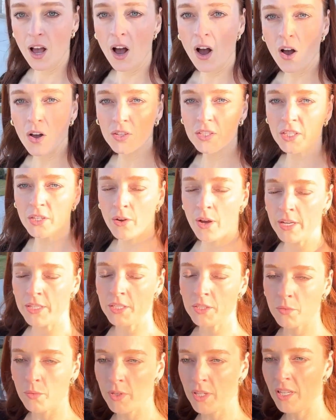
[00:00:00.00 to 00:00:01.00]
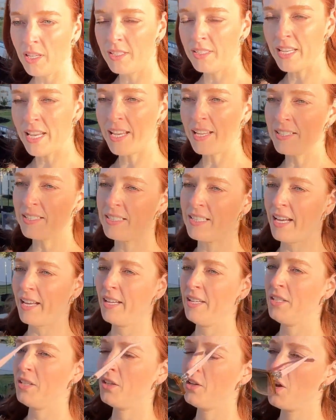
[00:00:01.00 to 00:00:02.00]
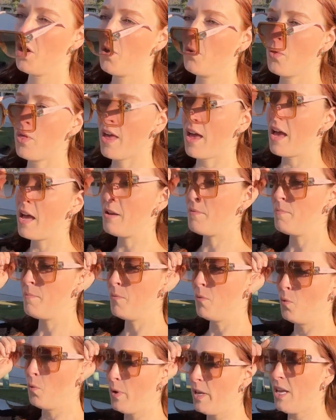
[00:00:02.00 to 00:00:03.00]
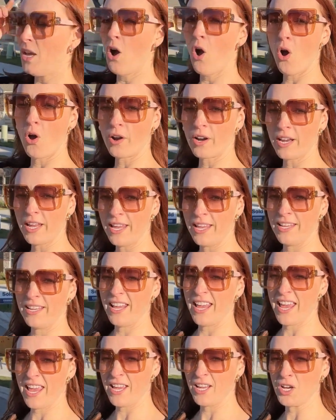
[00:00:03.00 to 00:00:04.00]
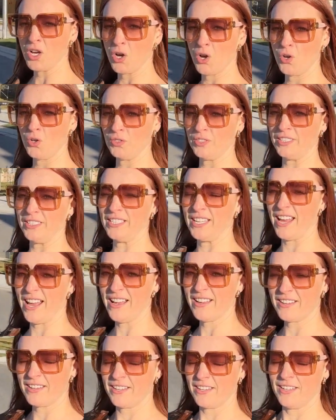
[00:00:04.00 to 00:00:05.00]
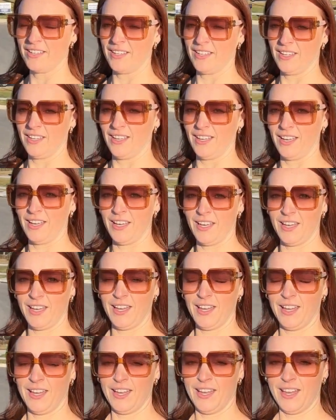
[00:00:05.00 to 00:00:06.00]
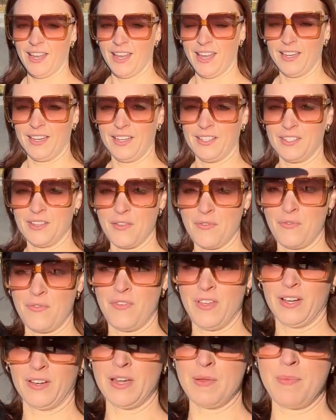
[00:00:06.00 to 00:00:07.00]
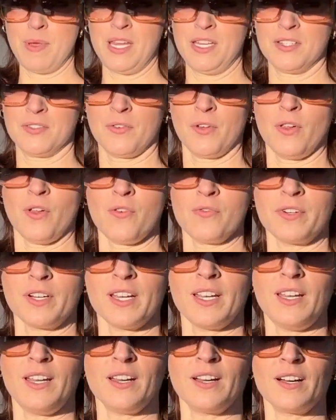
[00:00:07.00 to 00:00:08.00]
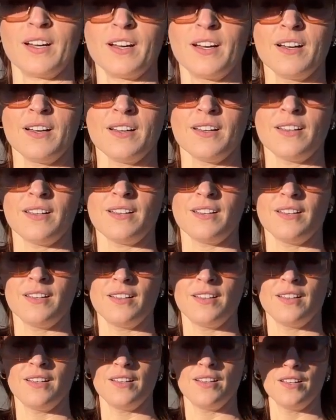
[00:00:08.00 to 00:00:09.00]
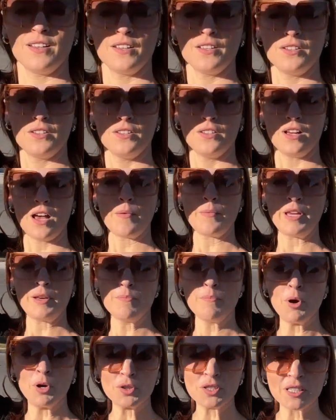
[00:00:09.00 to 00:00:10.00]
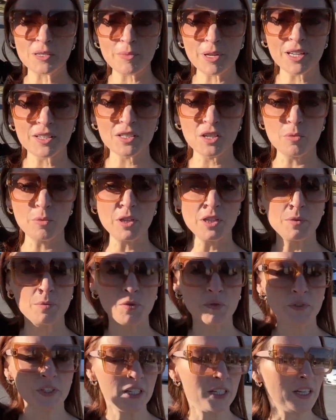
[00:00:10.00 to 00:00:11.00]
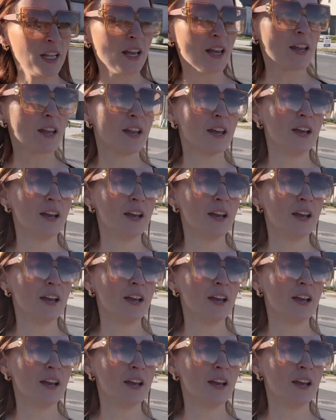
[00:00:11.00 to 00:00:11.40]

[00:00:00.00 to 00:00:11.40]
Also, I just want to take a second to note that we are in a cul-de-sac and it's very peaceful over here. I mean, mostly because nobody's moved in yet.